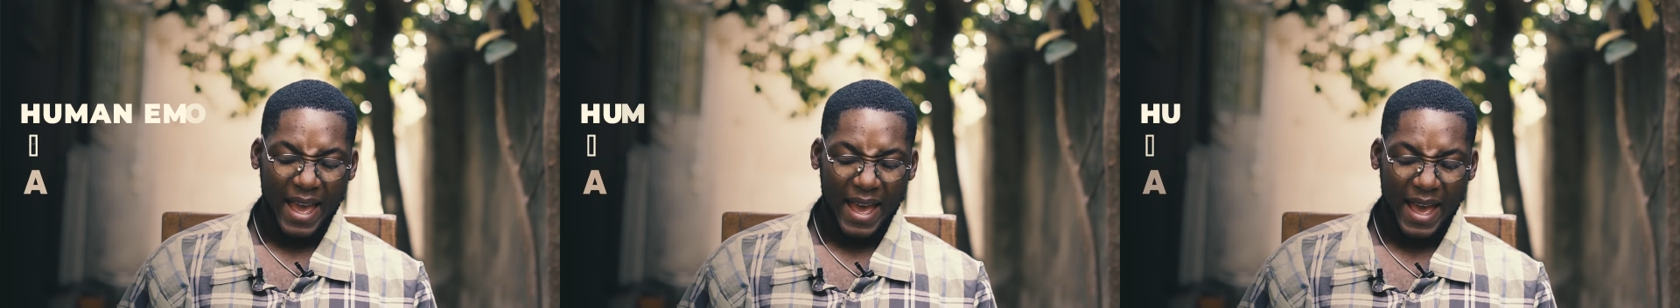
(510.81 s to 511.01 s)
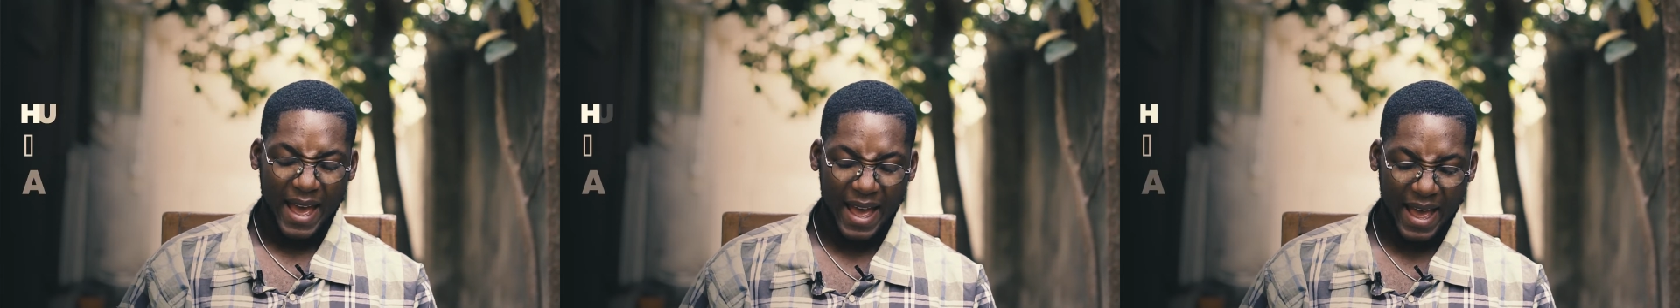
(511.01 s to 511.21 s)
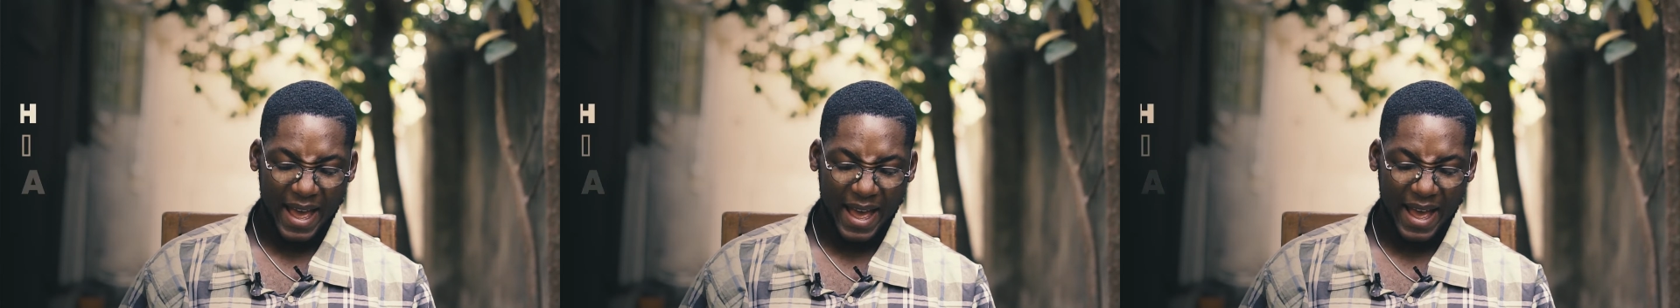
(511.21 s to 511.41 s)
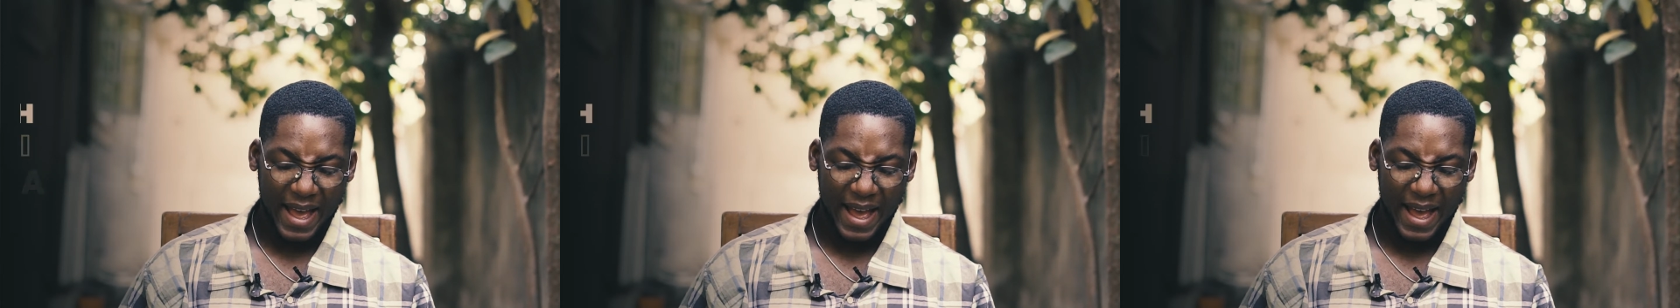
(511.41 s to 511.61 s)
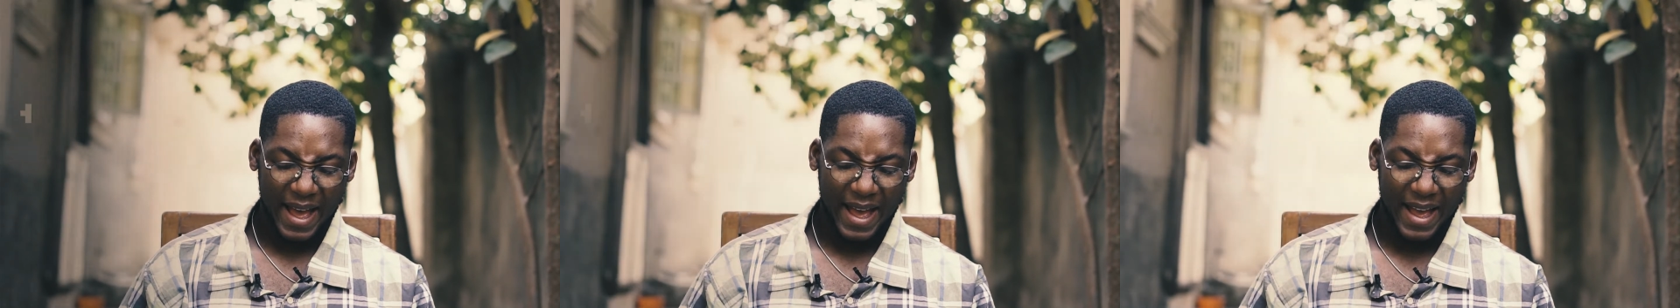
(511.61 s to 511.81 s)

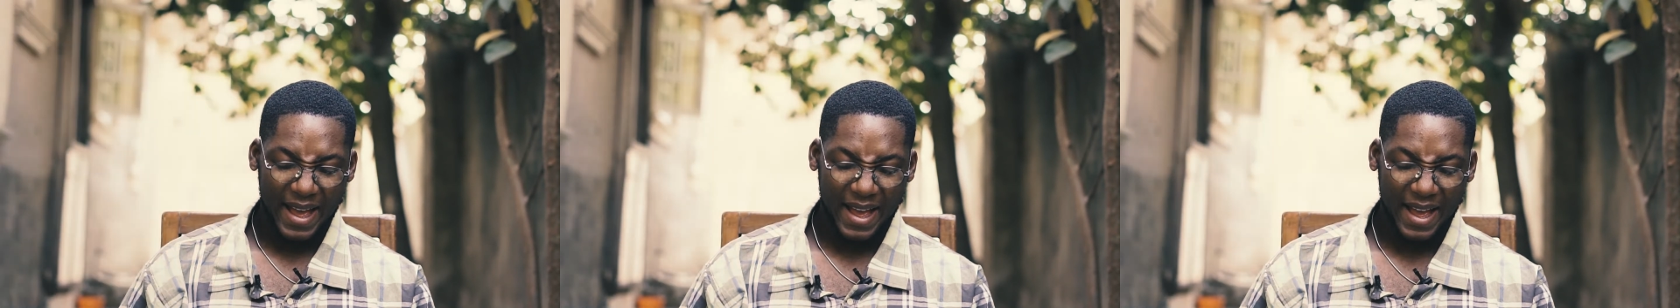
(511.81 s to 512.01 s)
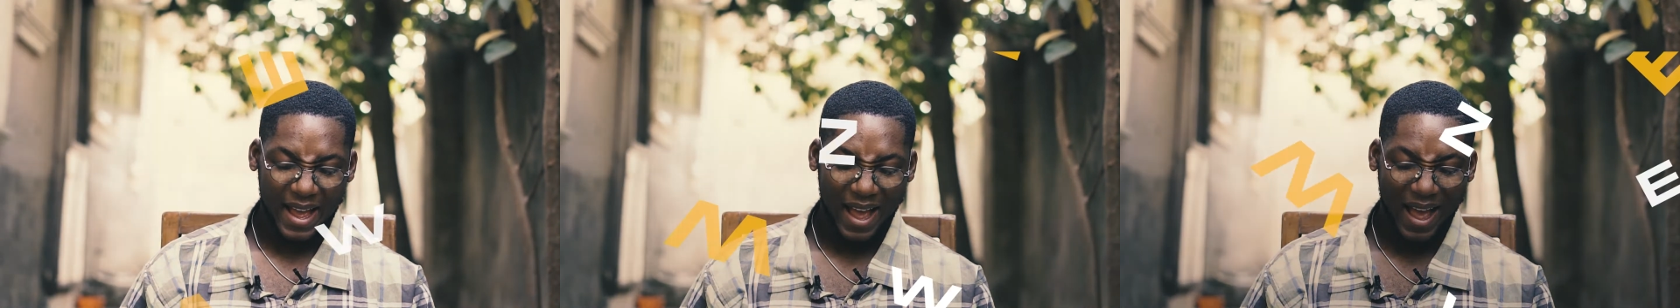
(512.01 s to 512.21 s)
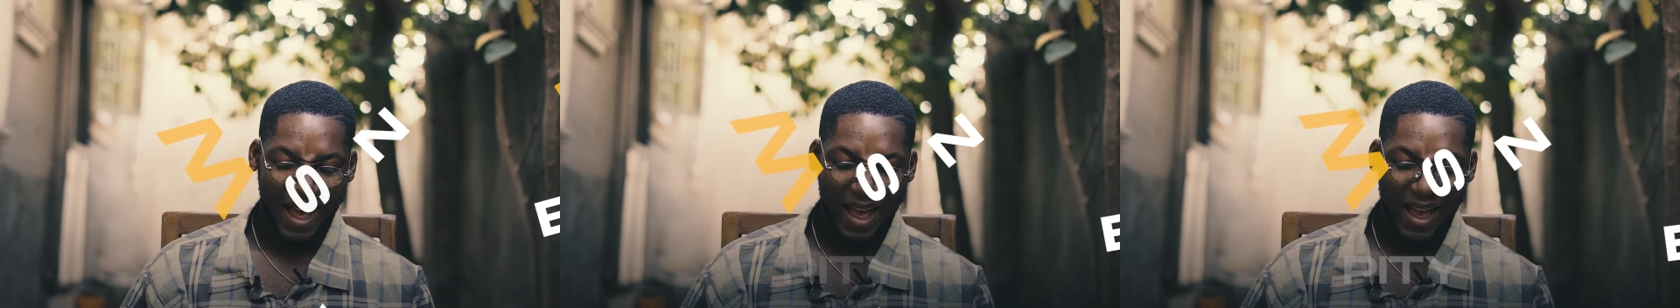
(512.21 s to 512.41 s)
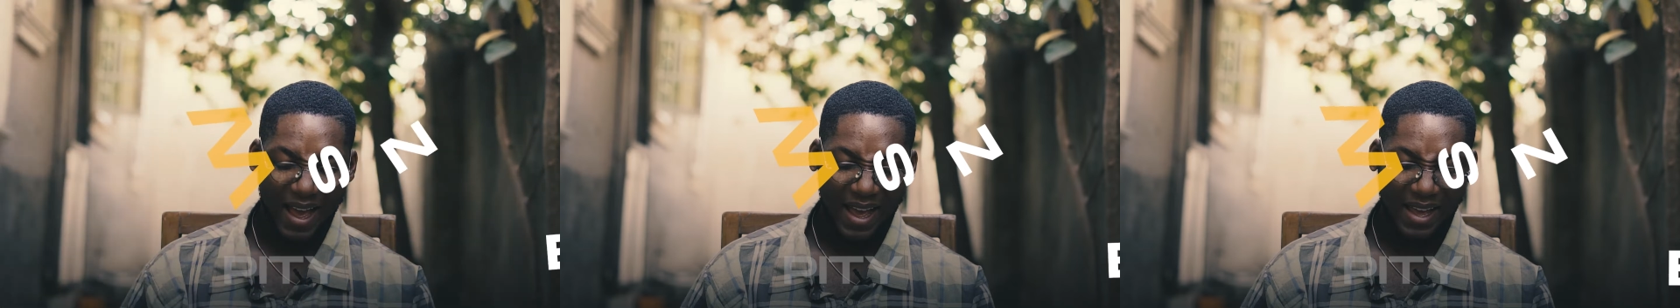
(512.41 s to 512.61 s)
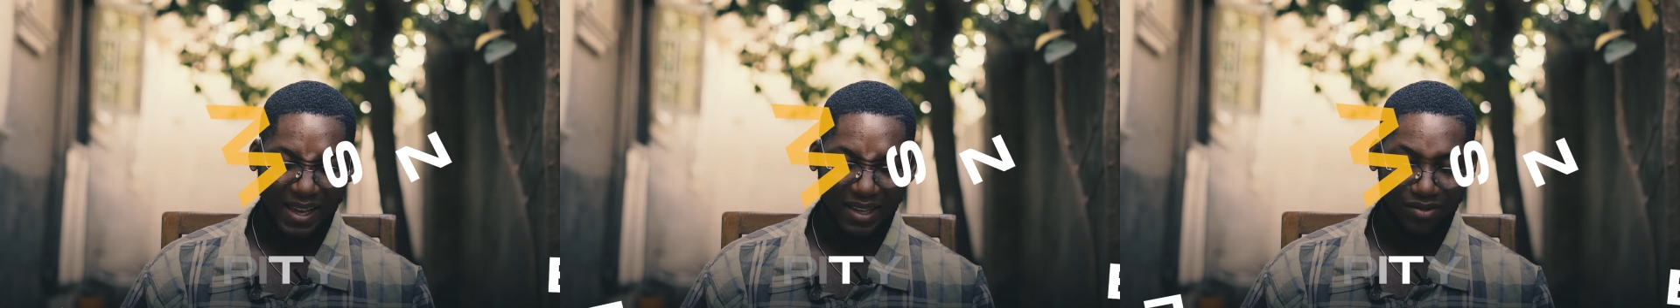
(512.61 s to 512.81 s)

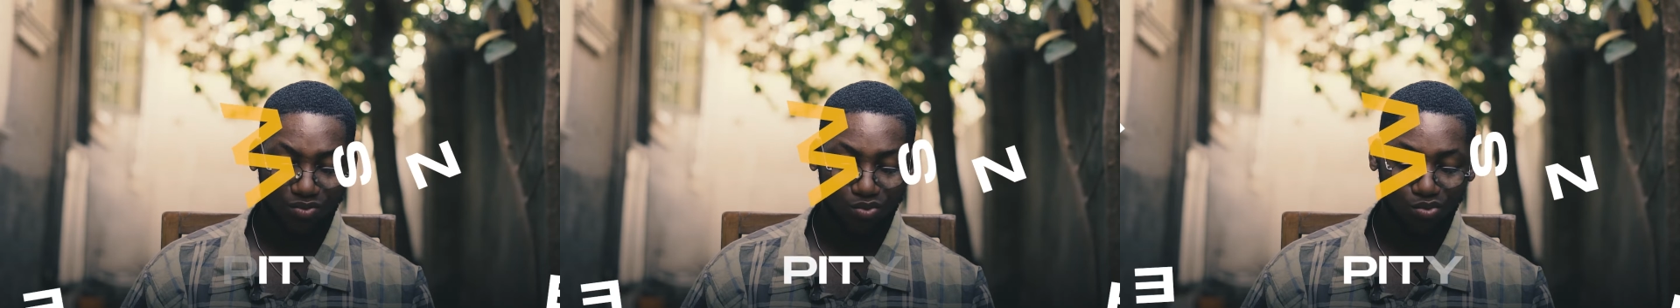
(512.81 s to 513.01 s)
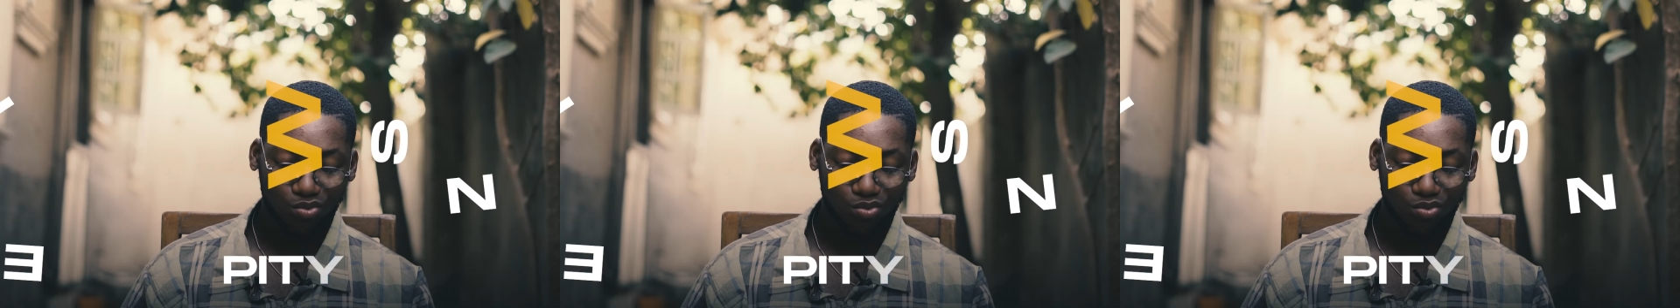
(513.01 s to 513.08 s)
I